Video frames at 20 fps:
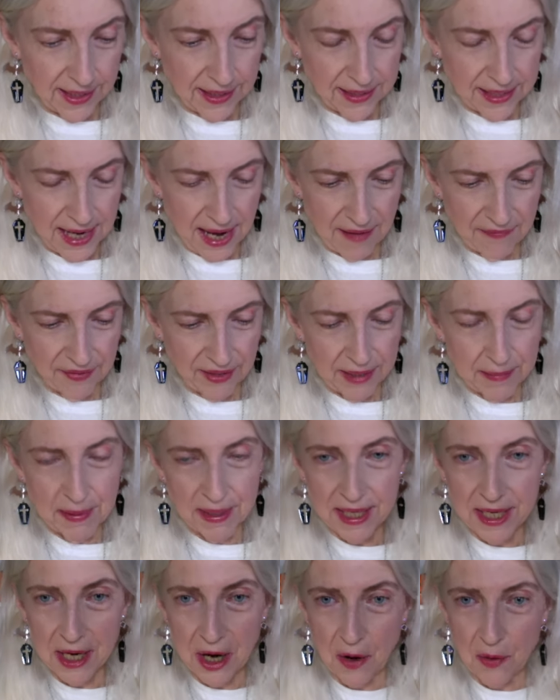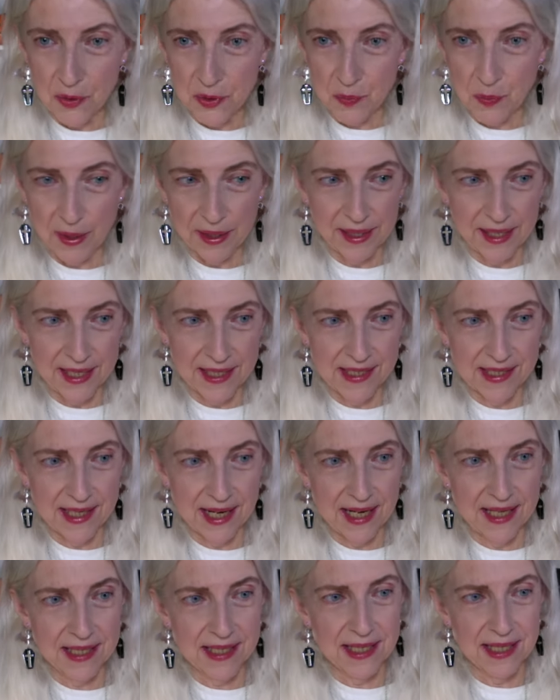yeah, if anybody knows what this
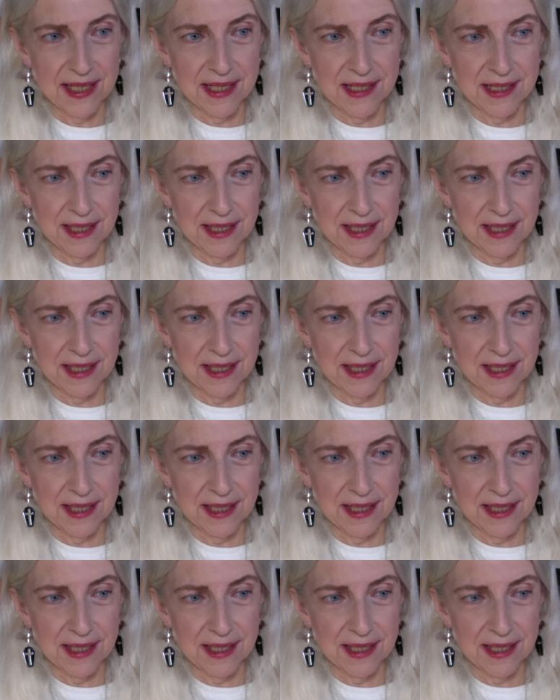scent is,